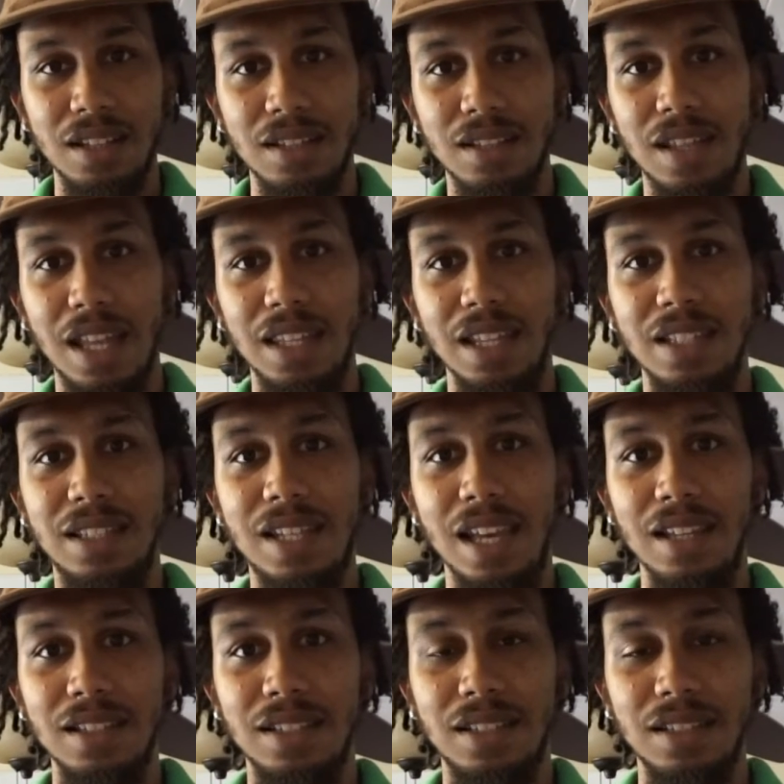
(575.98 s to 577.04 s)
that it
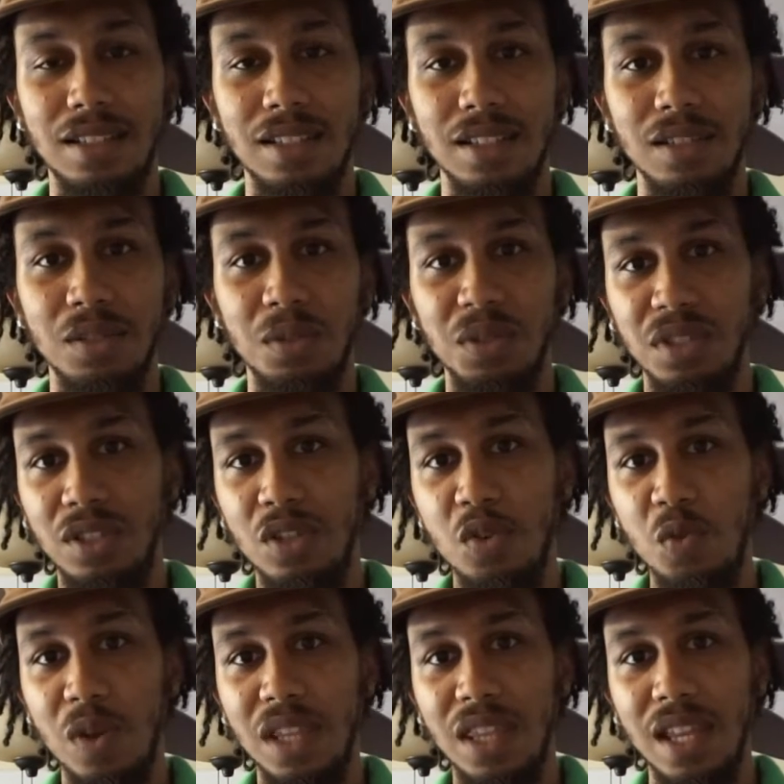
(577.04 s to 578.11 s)
takes to do
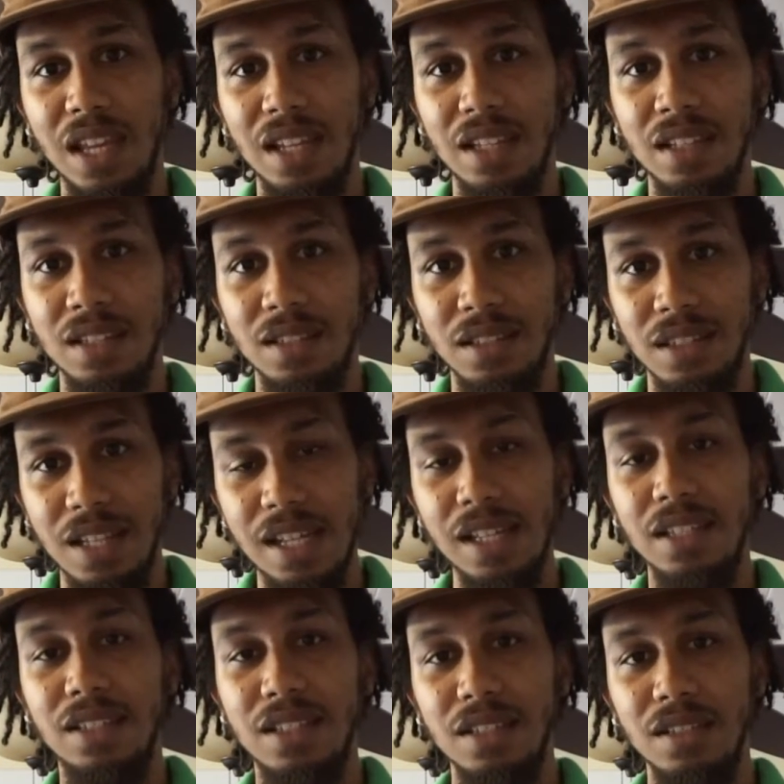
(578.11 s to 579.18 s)
what they
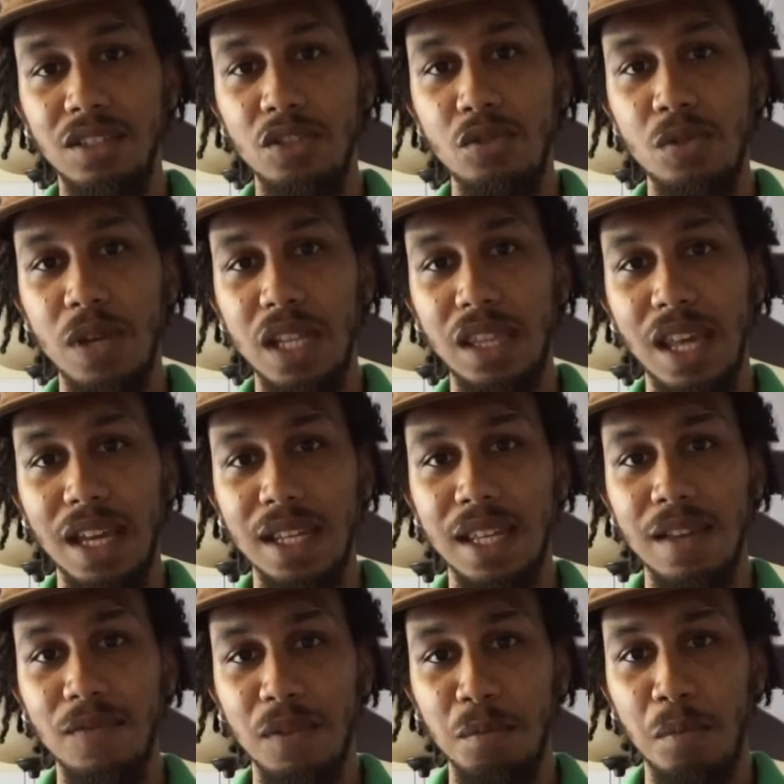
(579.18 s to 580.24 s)
need to do at that
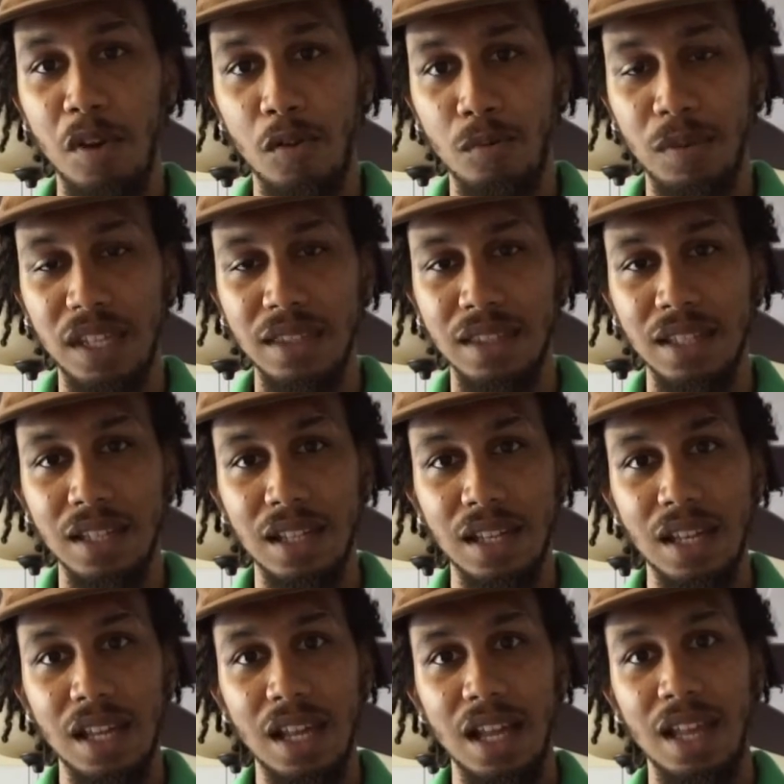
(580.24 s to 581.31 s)
given moment,
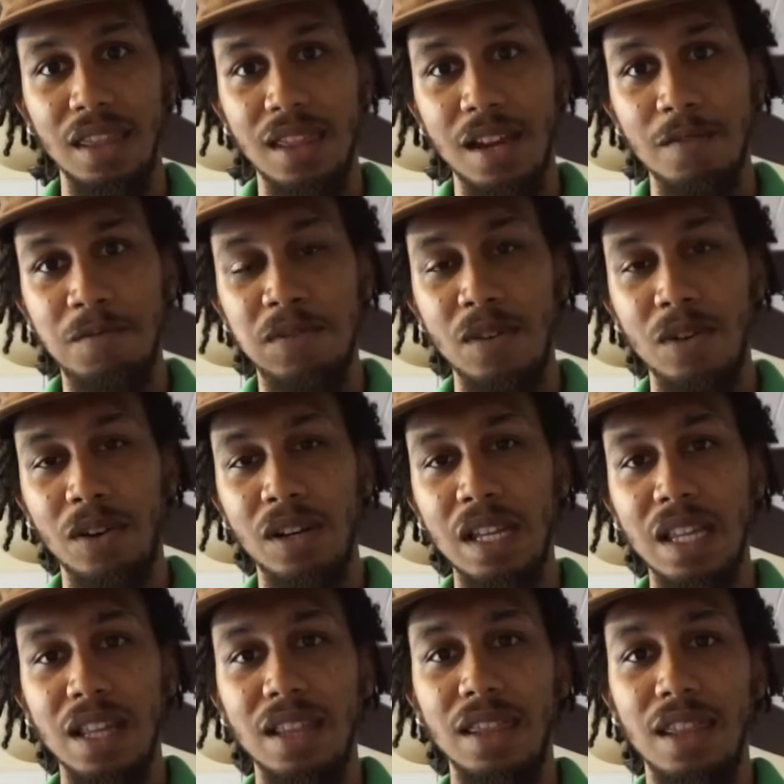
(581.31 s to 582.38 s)
and
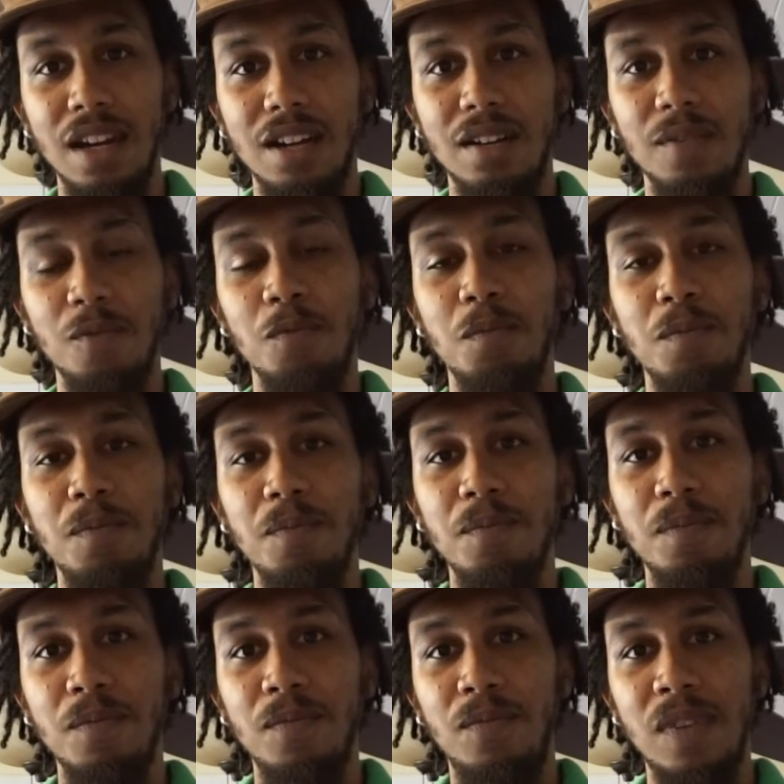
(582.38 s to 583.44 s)
therefore their
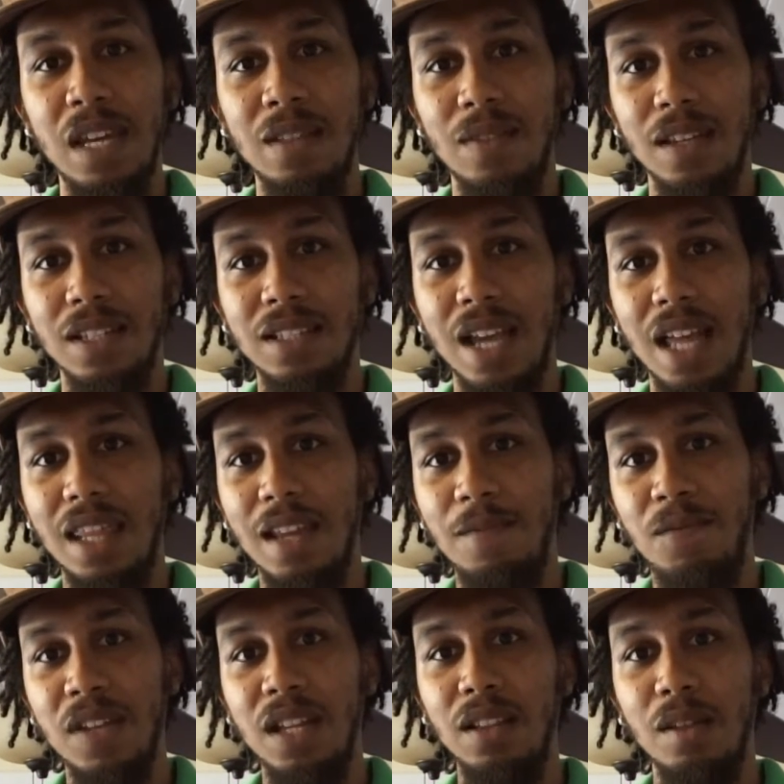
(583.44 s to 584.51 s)
feelings, how they
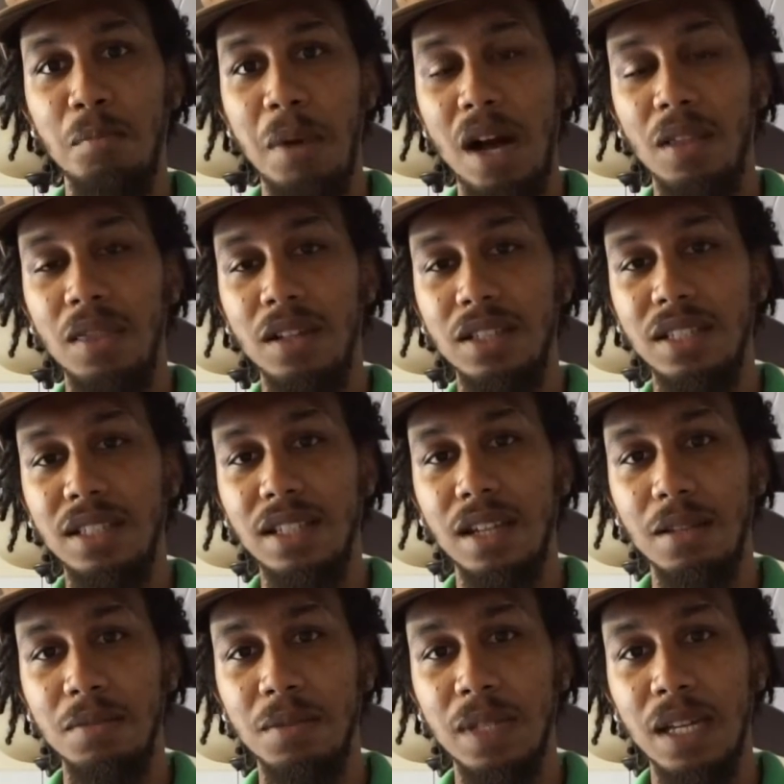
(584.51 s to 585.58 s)
feel about
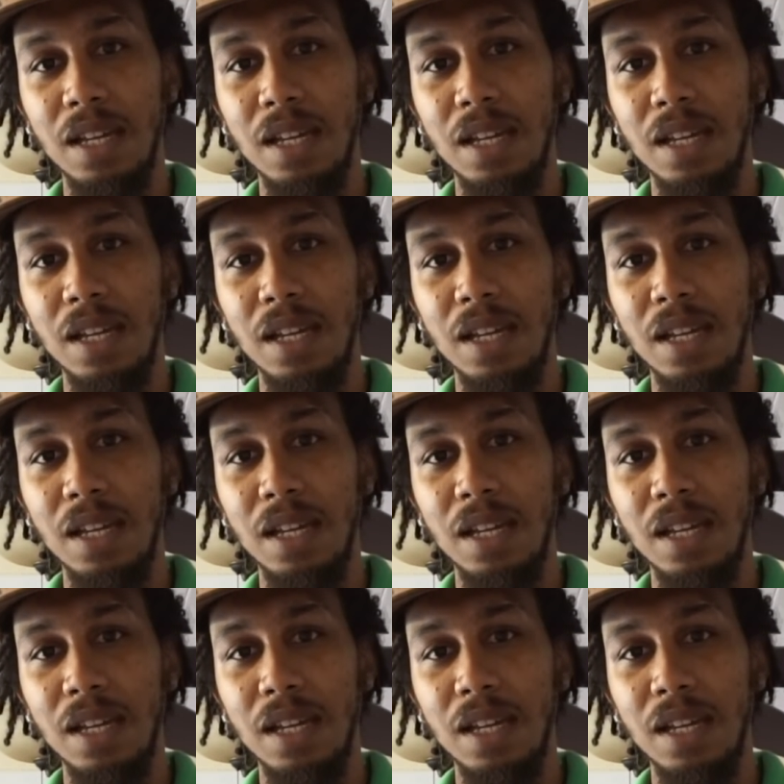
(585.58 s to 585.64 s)
themselves,